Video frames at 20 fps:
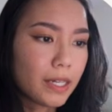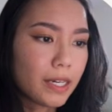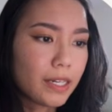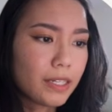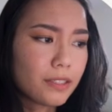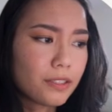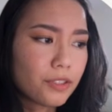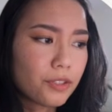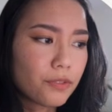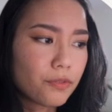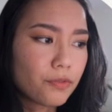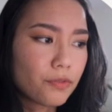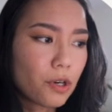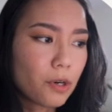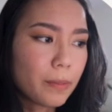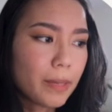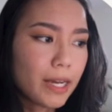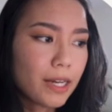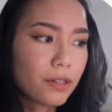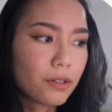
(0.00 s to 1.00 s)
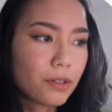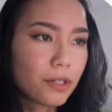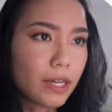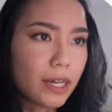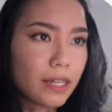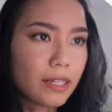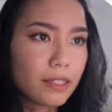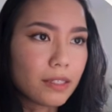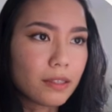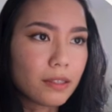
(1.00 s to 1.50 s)
And to format or
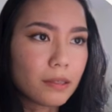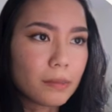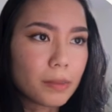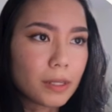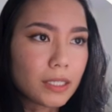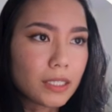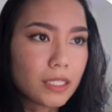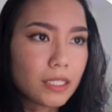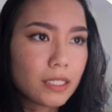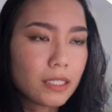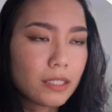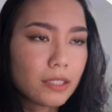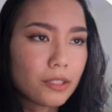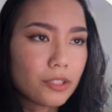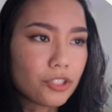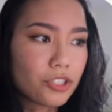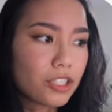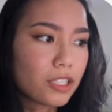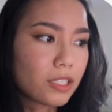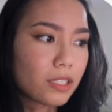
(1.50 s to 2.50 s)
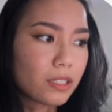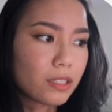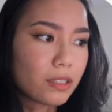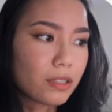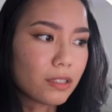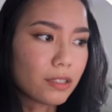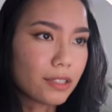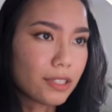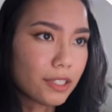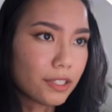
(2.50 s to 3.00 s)
edit the button, you just click
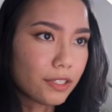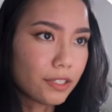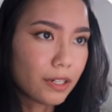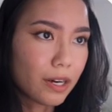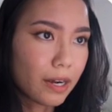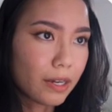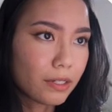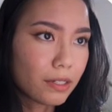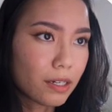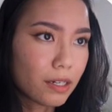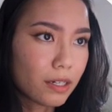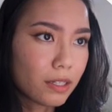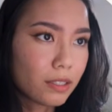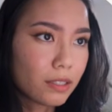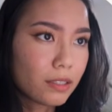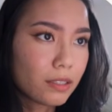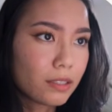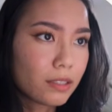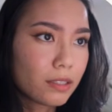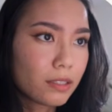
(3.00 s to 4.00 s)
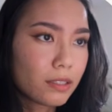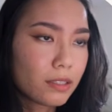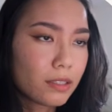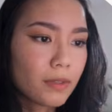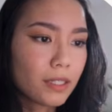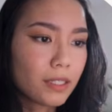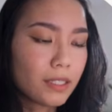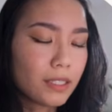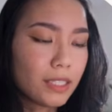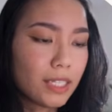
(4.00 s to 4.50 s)
the gear icon,
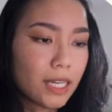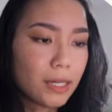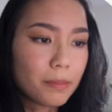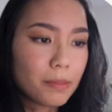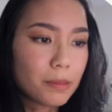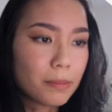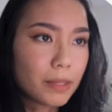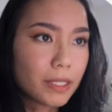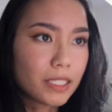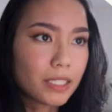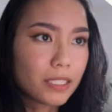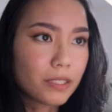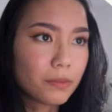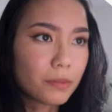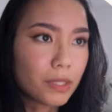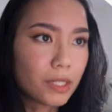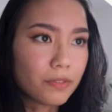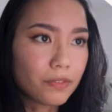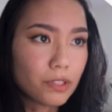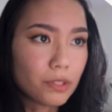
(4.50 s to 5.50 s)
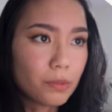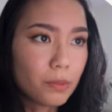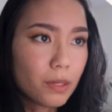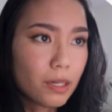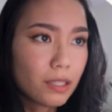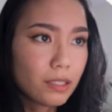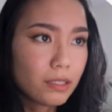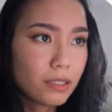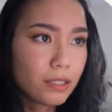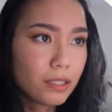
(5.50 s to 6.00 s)
name the button whatever you
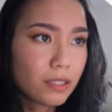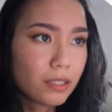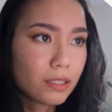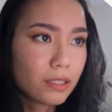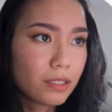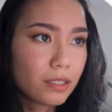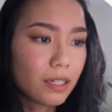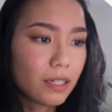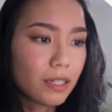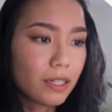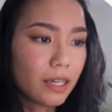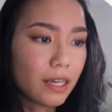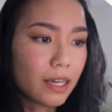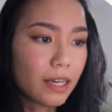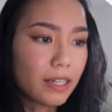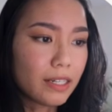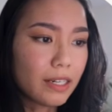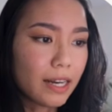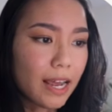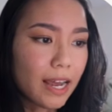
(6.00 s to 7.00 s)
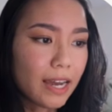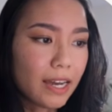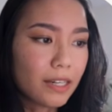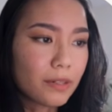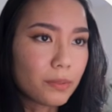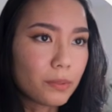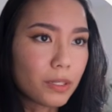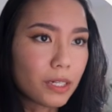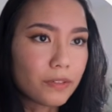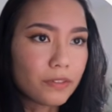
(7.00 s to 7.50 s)
want, and
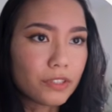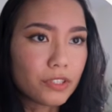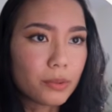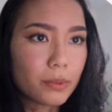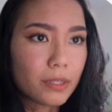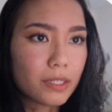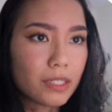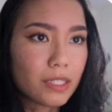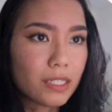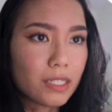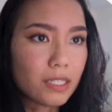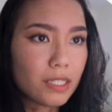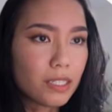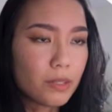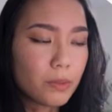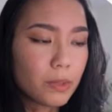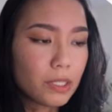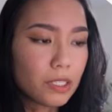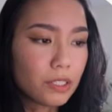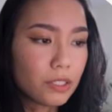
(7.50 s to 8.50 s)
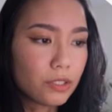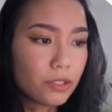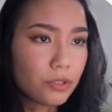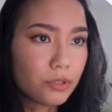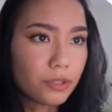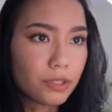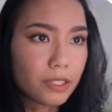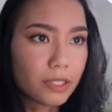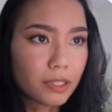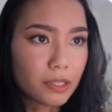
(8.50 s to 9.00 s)
add whatever you want to see when you
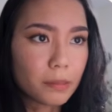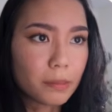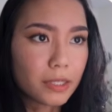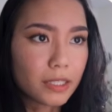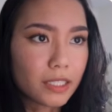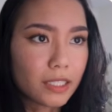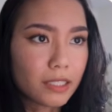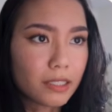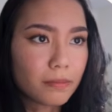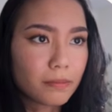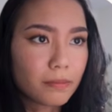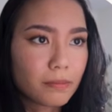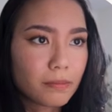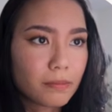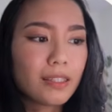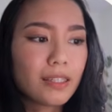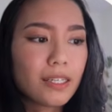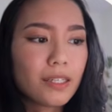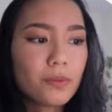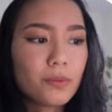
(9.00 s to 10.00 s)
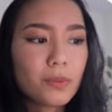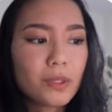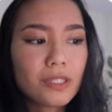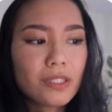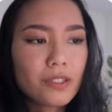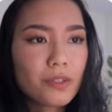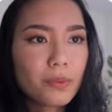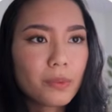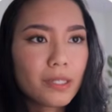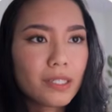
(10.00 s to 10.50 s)
click the button. Then
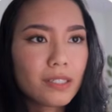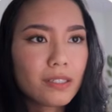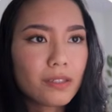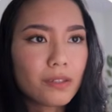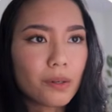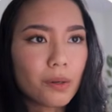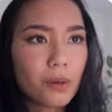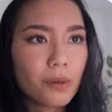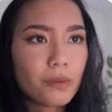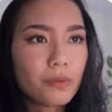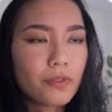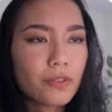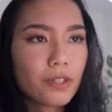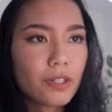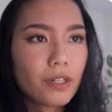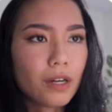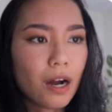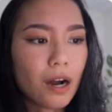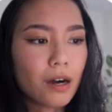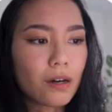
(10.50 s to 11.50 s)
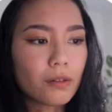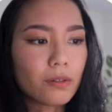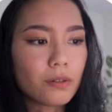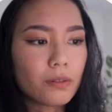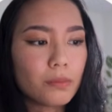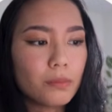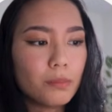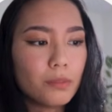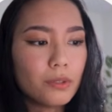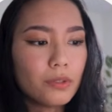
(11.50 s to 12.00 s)
once the week is over,
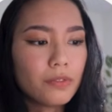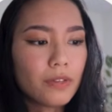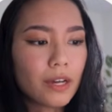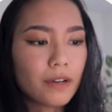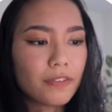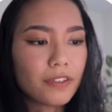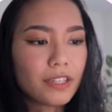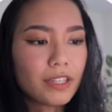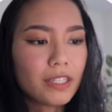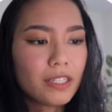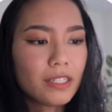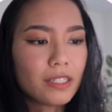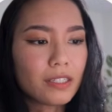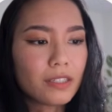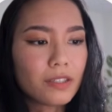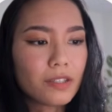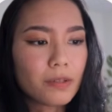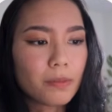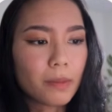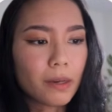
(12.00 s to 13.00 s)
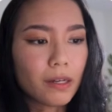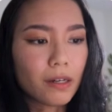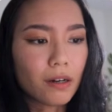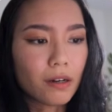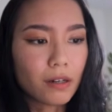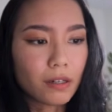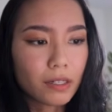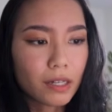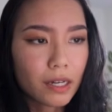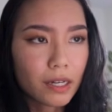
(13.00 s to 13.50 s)
I'll move everything into my
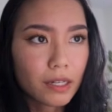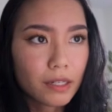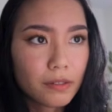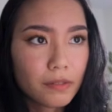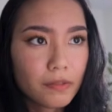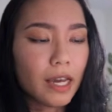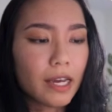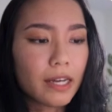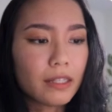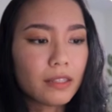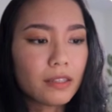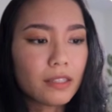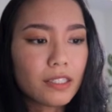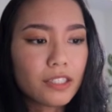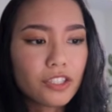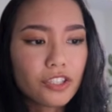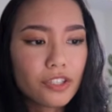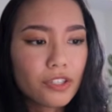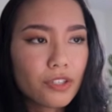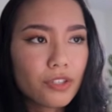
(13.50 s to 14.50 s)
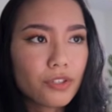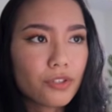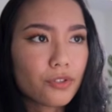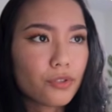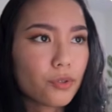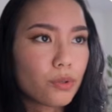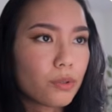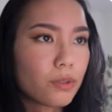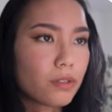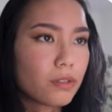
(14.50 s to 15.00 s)
archive, and this just
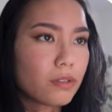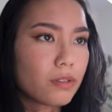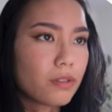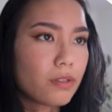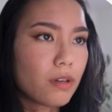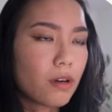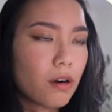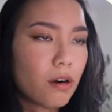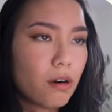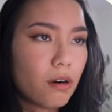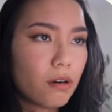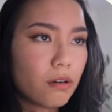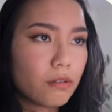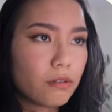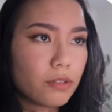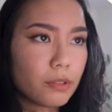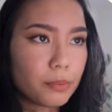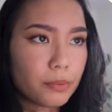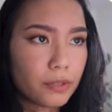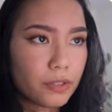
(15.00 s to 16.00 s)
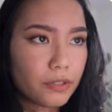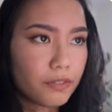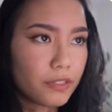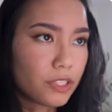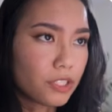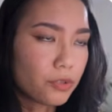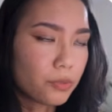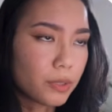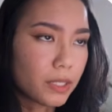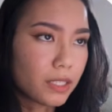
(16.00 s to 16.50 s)
stores all the
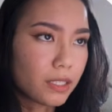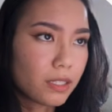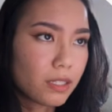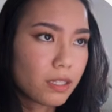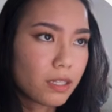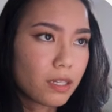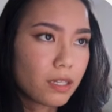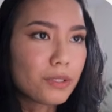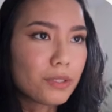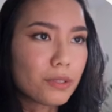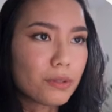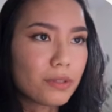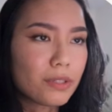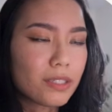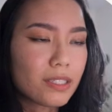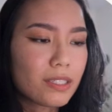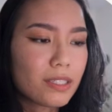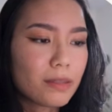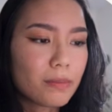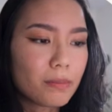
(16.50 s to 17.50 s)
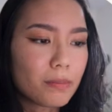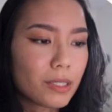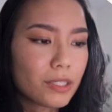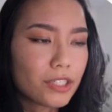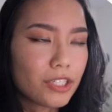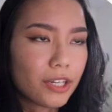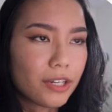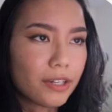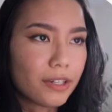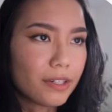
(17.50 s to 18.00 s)
previous weeks. So there isn't
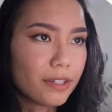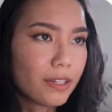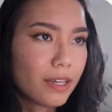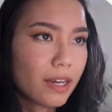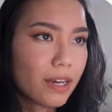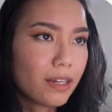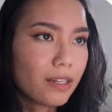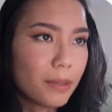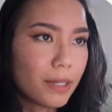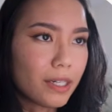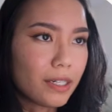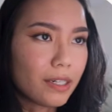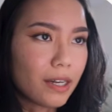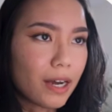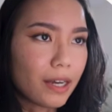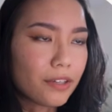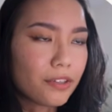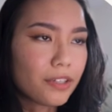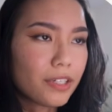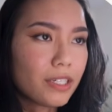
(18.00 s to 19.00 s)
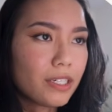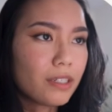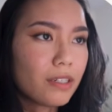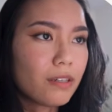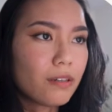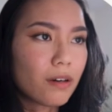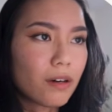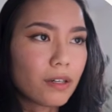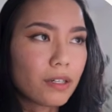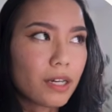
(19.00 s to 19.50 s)
much here yet, but I created
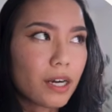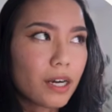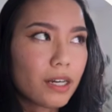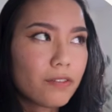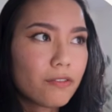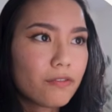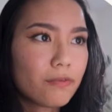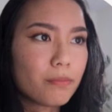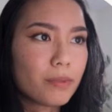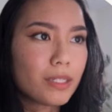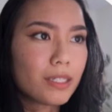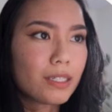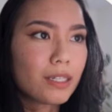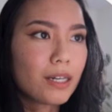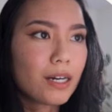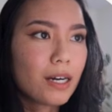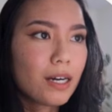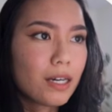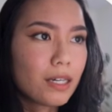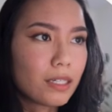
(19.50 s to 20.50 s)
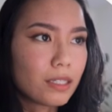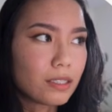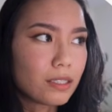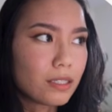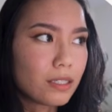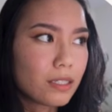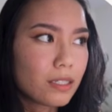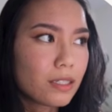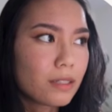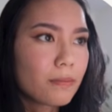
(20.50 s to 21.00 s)
an archive
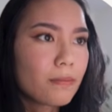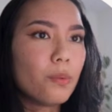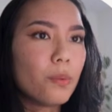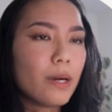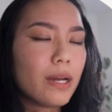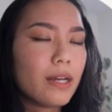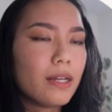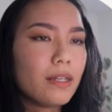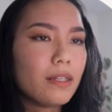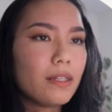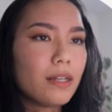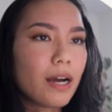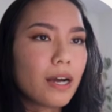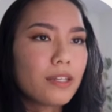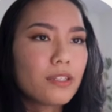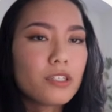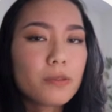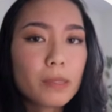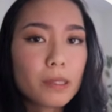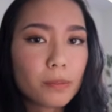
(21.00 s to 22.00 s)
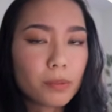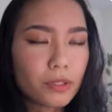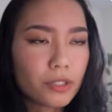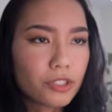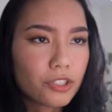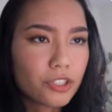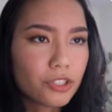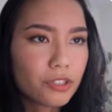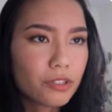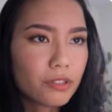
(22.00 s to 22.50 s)
because when I use my
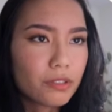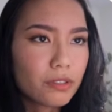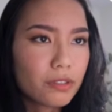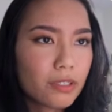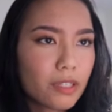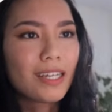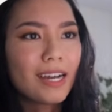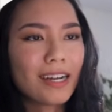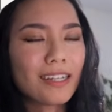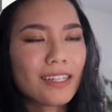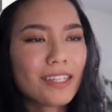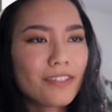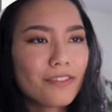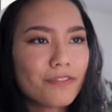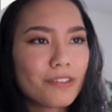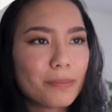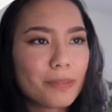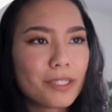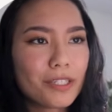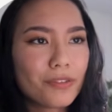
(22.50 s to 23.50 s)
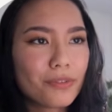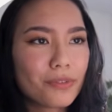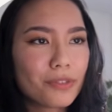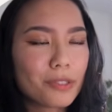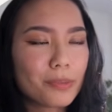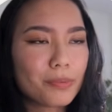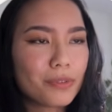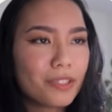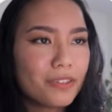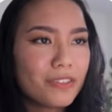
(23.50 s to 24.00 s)
bullet journal, I like flipping through
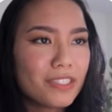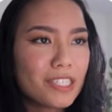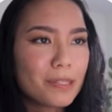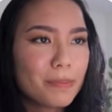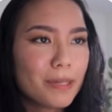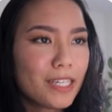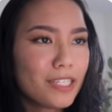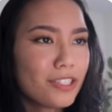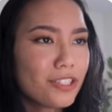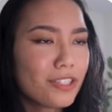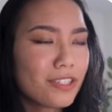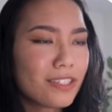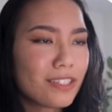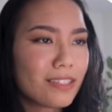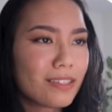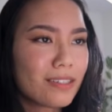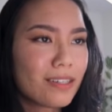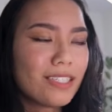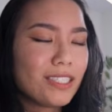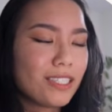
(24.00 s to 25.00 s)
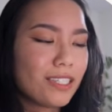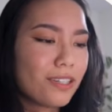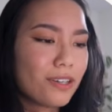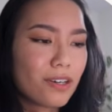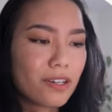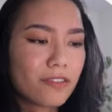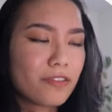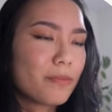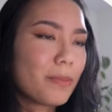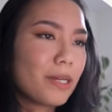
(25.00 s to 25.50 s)
the previous pages and seeing
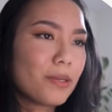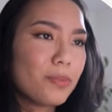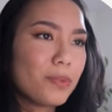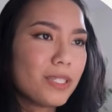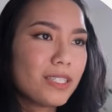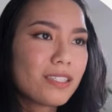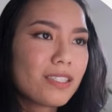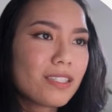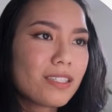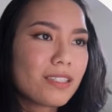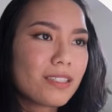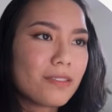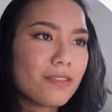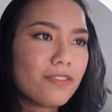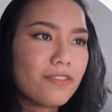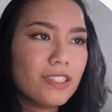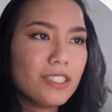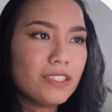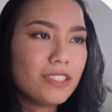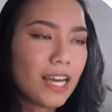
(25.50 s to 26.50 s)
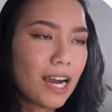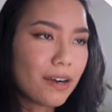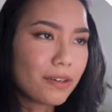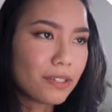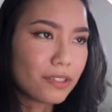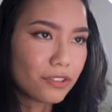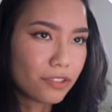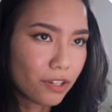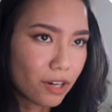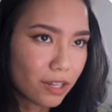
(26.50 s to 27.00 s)
all of my weeks filled out
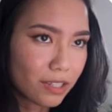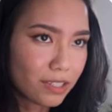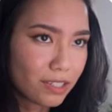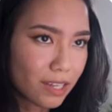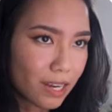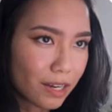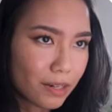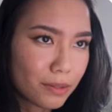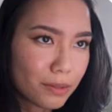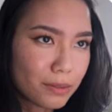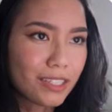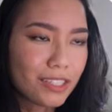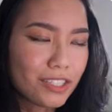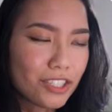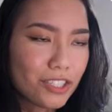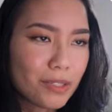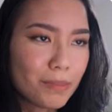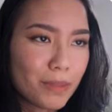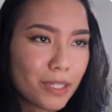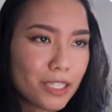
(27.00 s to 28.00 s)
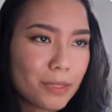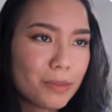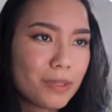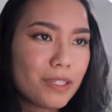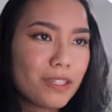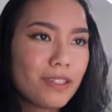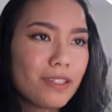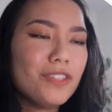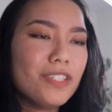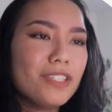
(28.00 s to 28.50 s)
and crossed out. It just makes
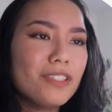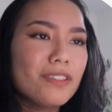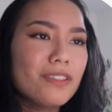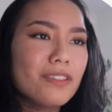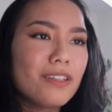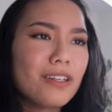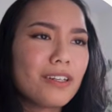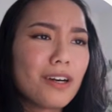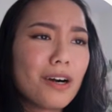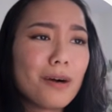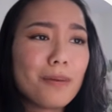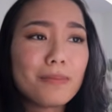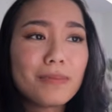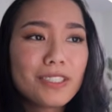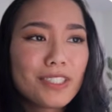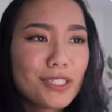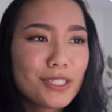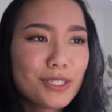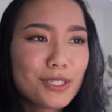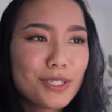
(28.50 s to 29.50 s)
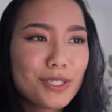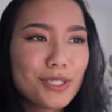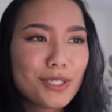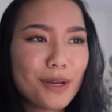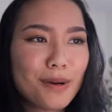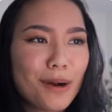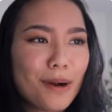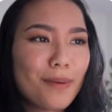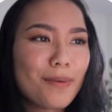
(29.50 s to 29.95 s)
me feel accomplished. So I